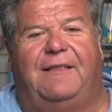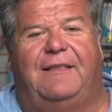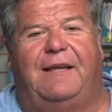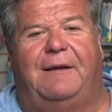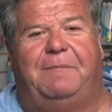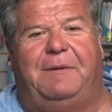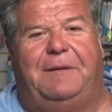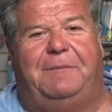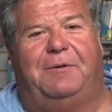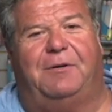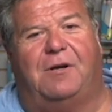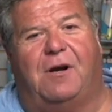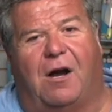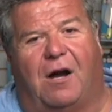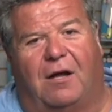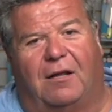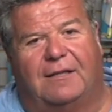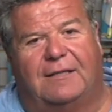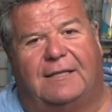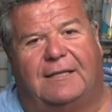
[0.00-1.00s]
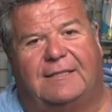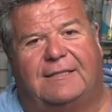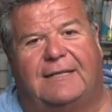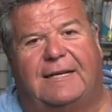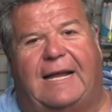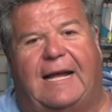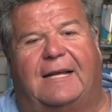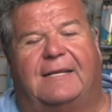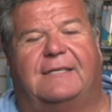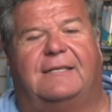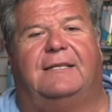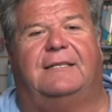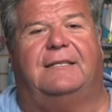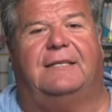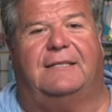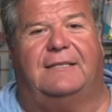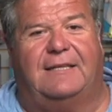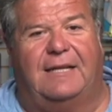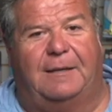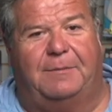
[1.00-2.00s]
that people called us and asked us
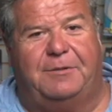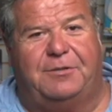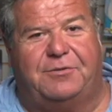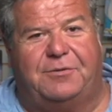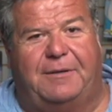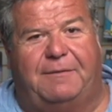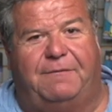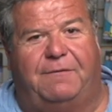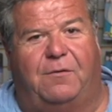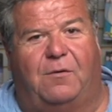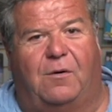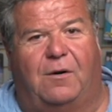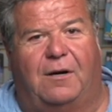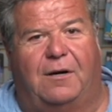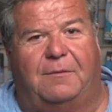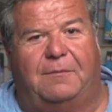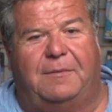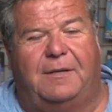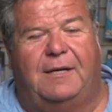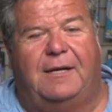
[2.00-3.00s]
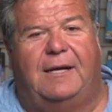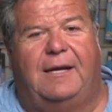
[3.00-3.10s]
to set up the trip for them.